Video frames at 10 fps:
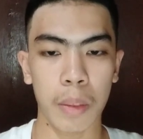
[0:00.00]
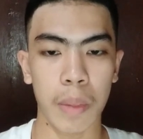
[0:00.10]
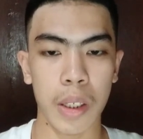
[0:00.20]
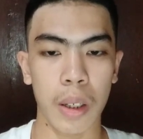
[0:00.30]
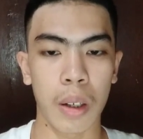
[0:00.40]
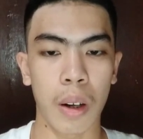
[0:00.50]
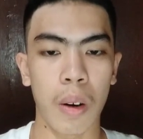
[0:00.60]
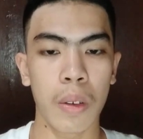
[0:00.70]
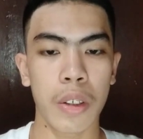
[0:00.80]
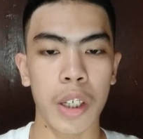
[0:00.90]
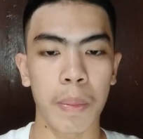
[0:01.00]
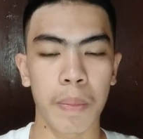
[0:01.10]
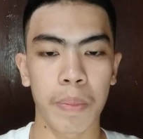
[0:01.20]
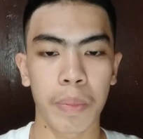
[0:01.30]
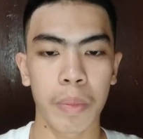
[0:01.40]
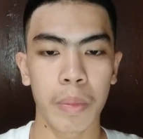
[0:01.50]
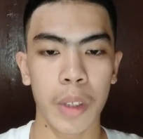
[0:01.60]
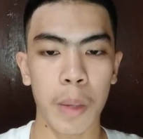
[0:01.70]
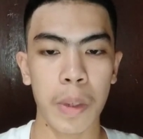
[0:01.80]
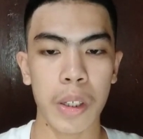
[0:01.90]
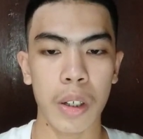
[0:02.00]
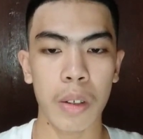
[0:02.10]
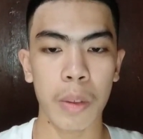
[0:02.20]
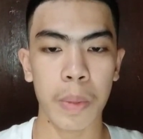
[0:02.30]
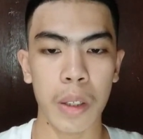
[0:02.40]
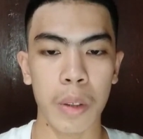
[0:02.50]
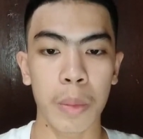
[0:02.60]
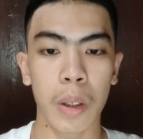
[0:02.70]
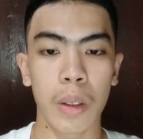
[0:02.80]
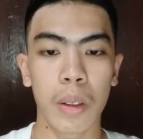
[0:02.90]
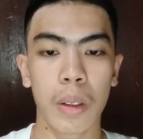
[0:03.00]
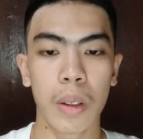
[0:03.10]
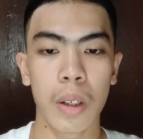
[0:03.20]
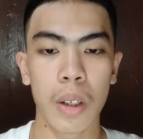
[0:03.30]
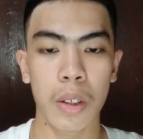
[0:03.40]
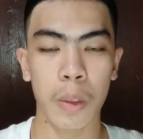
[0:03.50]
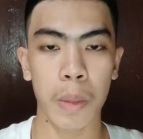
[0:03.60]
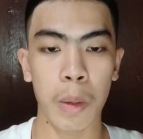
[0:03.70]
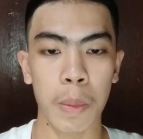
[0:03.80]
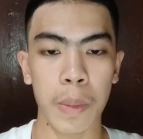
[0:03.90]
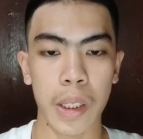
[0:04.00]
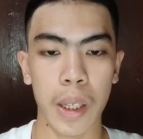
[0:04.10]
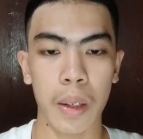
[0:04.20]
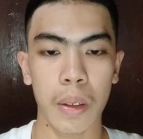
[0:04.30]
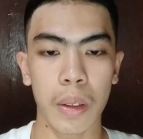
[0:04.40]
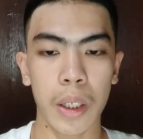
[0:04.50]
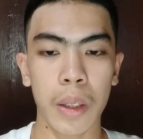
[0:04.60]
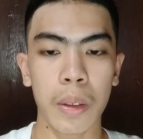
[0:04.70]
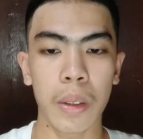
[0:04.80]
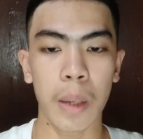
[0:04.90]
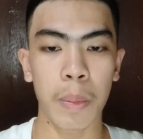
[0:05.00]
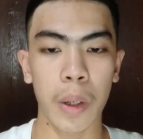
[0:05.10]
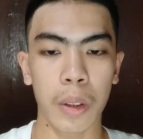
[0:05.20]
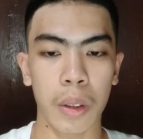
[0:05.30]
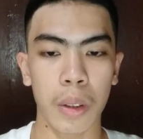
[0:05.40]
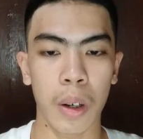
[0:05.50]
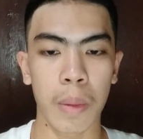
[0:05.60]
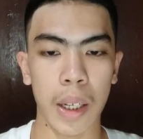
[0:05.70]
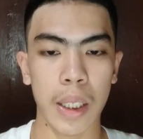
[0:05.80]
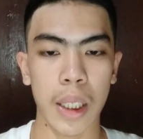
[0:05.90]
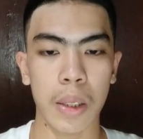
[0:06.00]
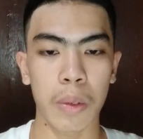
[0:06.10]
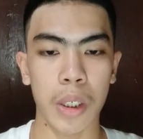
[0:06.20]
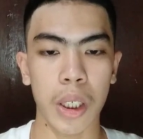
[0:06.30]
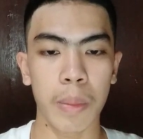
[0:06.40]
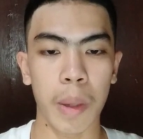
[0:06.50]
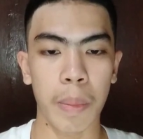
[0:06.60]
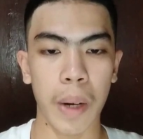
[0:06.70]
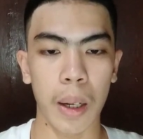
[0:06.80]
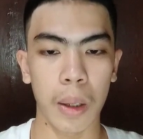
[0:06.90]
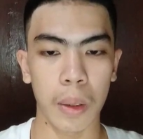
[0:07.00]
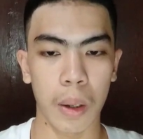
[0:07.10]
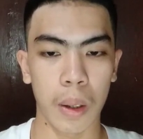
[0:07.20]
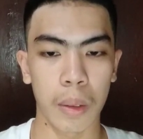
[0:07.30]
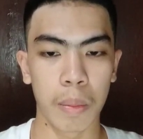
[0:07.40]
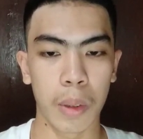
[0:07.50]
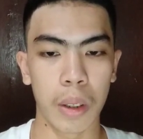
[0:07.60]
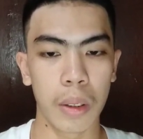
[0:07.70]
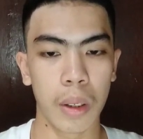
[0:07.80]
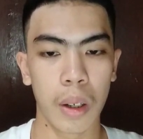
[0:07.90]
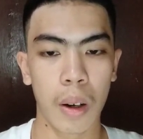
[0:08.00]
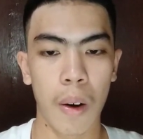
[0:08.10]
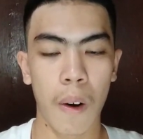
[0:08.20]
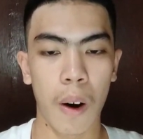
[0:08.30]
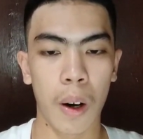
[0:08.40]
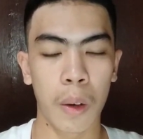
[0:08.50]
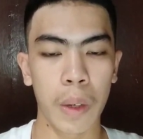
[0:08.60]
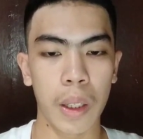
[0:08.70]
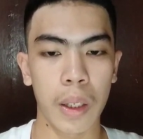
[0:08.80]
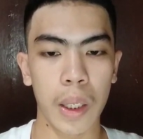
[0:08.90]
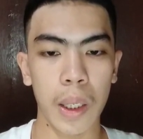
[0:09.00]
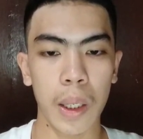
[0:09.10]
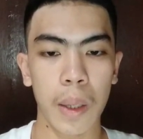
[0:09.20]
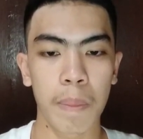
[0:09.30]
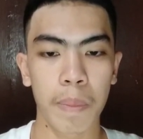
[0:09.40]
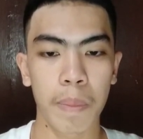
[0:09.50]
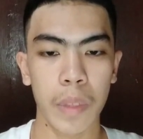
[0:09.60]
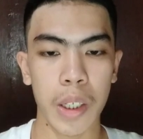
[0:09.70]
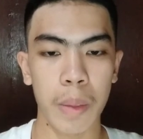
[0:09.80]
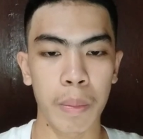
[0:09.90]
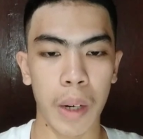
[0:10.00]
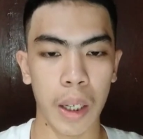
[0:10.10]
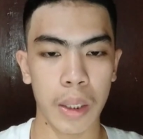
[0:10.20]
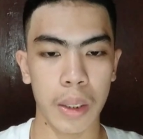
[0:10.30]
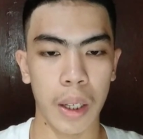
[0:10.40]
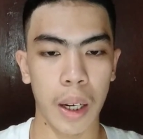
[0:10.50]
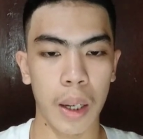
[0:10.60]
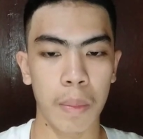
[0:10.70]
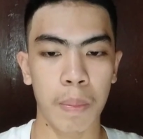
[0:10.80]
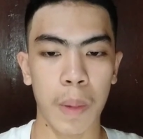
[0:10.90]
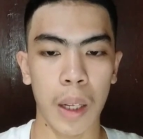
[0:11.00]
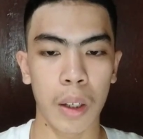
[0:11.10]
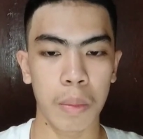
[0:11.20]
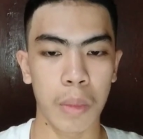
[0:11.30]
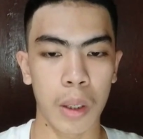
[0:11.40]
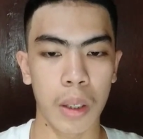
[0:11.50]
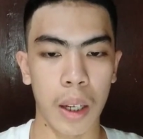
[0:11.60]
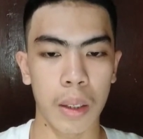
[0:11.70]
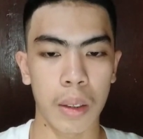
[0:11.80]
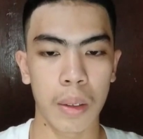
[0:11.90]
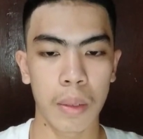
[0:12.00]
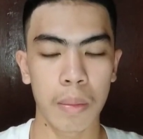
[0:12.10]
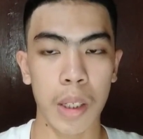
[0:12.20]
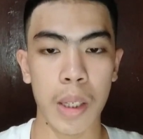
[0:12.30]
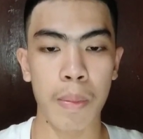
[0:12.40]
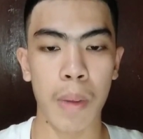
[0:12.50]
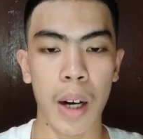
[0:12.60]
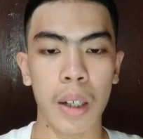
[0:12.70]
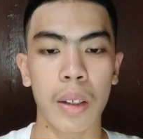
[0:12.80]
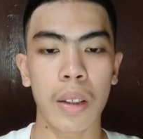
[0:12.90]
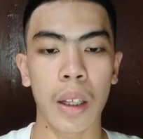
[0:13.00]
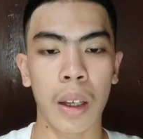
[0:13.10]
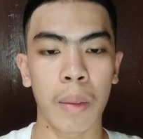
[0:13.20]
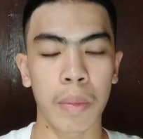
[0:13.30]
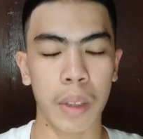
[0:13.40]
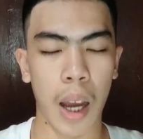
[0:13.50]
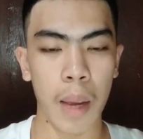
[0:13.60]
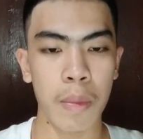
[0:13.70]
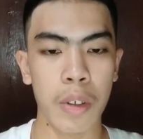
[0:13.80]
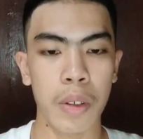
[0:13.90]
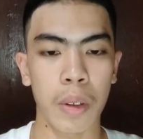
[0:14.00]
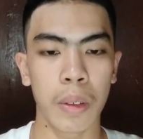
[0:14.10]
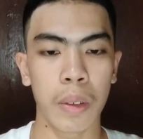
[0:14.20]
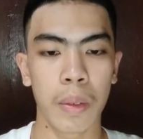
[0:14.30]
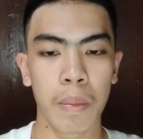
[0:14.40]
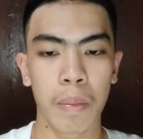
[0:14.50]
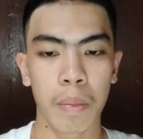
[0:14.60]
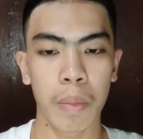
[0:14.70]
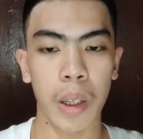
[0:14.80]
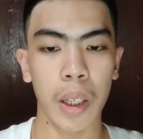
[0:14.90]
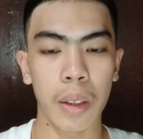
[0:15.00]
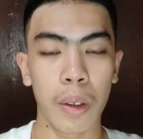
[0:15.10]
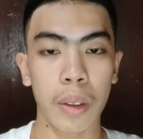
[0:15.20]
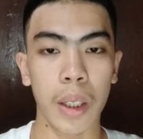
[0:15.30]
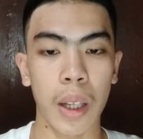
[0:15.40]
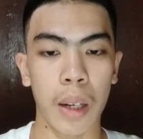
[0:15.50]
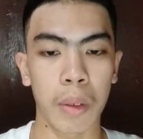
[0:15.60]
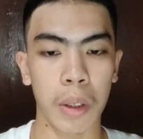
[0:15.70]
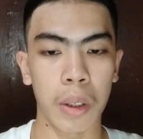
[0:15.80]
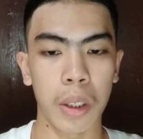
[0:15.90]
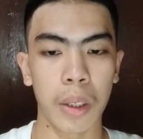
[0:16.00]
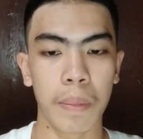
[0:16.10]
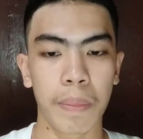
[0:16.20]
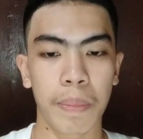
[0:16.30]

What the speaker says: vessel and the own ship. The officers responsible should be present near the point of access to receive the pilot on board, or when he disembarks the pilot board and disembark, the time should be noted and recorded.